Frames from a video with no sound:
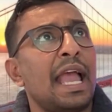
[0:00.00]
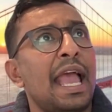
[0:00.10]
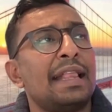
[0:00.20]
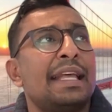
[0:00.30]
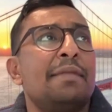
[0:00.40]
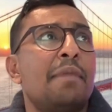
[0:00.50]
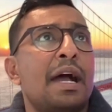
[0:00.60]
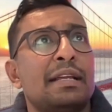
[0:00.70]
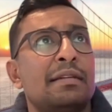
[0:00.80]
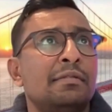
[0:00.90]
and then
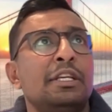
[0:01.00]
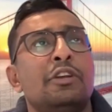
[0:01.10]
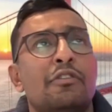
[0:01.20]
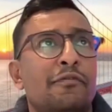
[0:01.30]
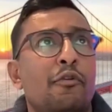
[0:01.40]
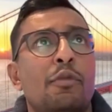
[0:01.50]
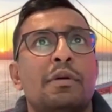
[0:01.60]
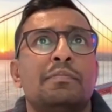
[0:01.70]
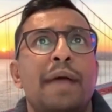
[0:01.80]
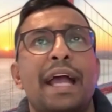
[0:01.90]
my,
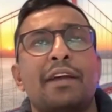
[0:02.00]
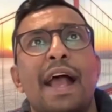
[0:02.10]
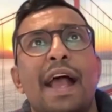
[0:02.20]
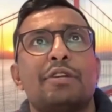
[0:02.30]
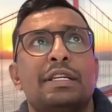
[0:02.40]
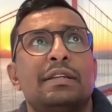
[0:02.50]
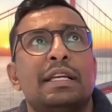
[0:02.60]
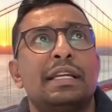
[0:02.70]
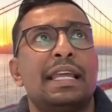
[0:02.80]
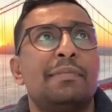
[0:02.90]
former background
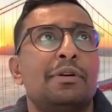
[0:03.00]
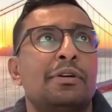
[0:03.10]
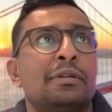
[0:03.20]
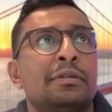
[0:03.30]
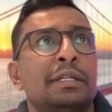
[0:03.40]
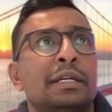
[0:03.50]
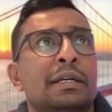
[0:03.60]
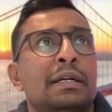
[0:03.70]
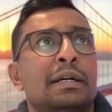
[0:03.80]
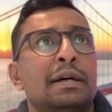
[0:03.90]
in labor
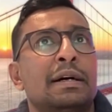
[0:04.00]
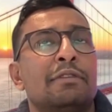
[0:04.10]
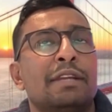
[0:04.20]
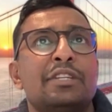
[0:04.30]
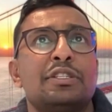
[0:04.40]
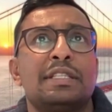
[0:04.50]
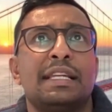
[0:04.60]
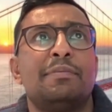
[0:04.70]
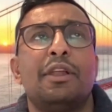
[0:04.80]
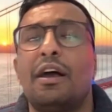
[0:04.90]
relations and
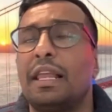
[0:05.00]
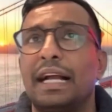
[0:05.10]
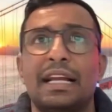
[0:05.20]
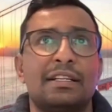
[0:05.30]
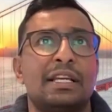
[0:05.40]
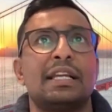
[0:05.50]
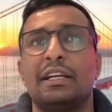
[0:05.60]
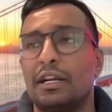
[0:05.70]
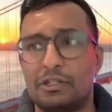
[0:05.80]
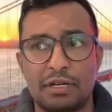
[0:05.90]
labor law, like kind of suddenly
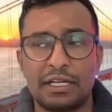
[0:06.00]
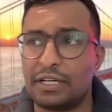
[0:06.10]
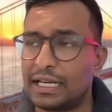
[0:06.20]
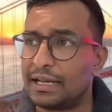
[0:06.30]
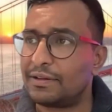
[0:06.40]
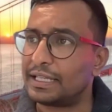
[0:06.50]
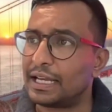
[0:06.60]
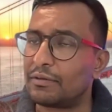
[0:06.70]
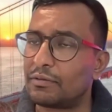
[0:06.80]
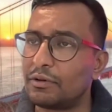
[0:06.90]
got triggered. And I was
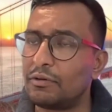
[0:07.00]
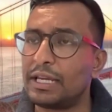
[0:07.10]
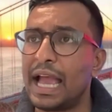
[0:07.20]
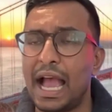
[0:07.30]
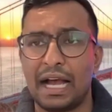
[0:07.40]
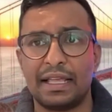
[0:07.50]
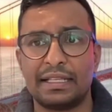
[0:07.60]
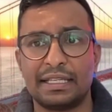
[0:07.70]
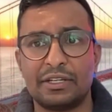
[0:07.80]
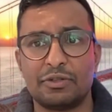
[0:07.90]
like, oh yeah,
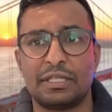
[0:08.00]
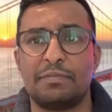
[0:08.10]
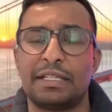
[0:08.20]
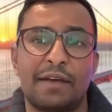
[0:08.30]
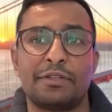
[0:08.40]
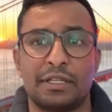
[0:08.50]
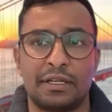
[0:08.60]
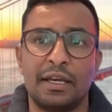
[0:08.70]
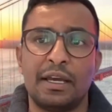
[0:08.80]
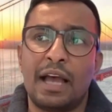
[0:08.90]
it's interesting, because I
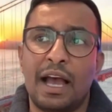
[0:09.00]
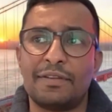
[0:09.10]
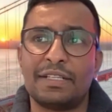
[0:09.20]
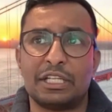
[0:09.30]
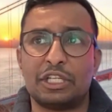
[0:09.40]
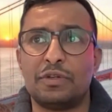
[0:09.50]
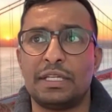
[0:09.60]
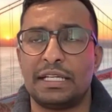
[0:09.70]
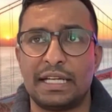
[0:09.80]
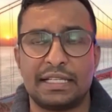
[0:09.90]
was in a
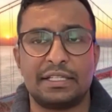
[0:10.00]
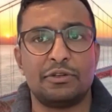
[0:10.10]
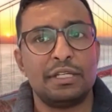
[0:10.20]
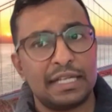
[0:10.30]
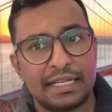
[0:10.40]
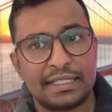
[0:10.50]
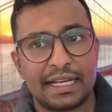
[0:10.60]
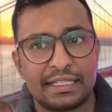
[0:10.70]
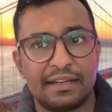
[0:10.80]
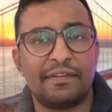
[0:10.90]
union as a union
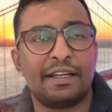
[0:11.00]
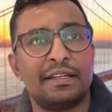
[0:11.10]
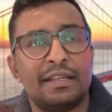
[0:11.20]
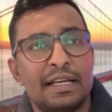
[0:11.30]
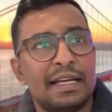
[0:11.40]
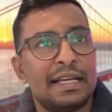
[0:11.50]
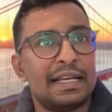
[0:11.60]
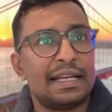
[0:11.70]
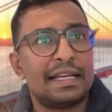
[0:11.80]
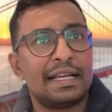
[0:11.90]
executive. And
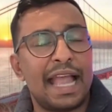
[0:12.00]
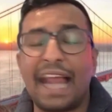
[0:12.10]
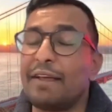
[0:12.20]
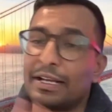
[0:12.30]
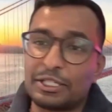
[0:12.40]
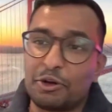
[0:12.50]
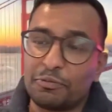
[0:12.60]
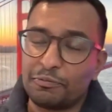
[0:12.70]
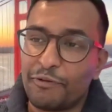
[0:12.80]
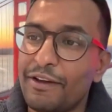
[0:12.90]
anyway,
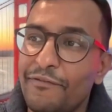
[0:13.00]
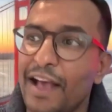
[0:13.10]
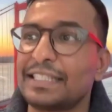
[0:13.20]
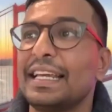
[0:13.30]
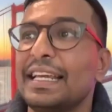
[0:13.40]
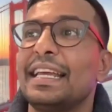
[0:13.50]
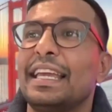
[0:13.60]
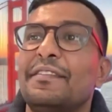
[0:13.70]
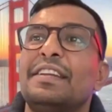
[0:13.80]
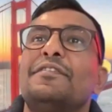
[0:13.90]
so very
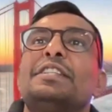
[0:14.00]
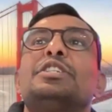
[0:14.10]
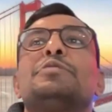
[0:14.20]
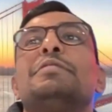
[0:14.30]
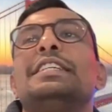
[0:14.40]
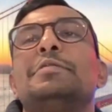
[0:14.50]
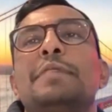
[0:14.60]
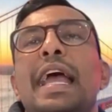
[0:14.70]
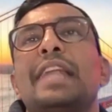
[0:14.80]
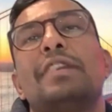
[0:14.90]
fascinating, even if it just means
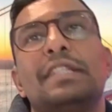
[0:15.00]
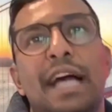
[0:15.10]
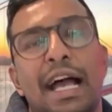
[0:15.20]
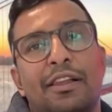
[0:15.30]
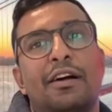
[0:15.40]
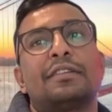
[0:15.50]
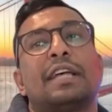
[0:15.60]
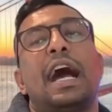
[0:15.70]
meandering dialogues.